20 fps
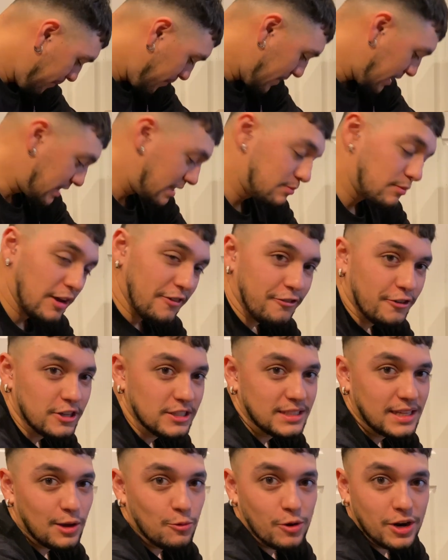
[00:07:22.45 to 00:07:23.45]
This is my
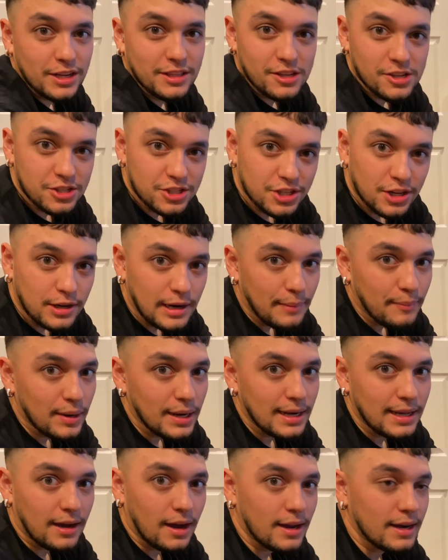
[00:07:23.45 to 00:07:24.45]
first day wearing this shirt. I
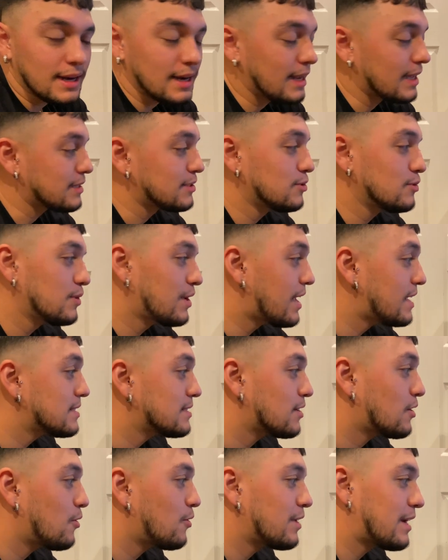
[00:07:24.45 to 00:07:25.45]
barely got it like two days
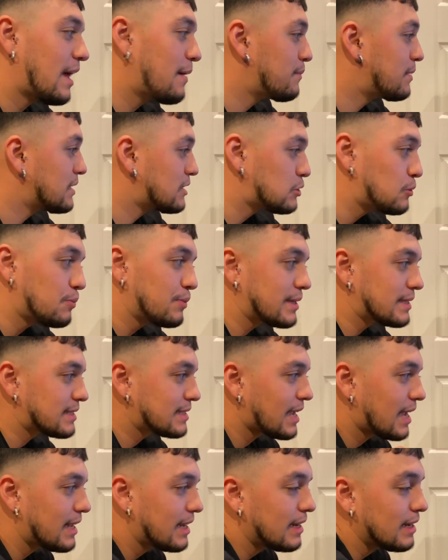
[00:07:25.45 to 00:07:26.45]
ago, and I've been super
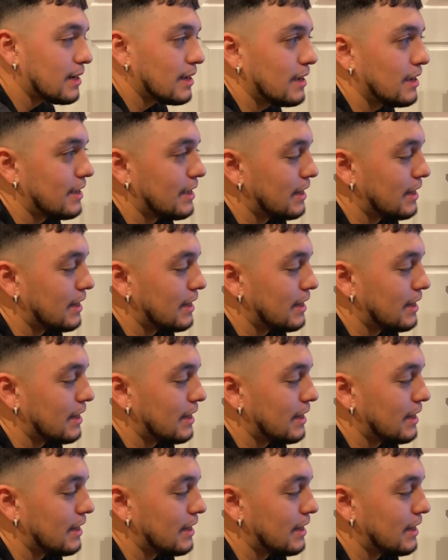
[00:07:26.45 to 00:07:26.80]
excited.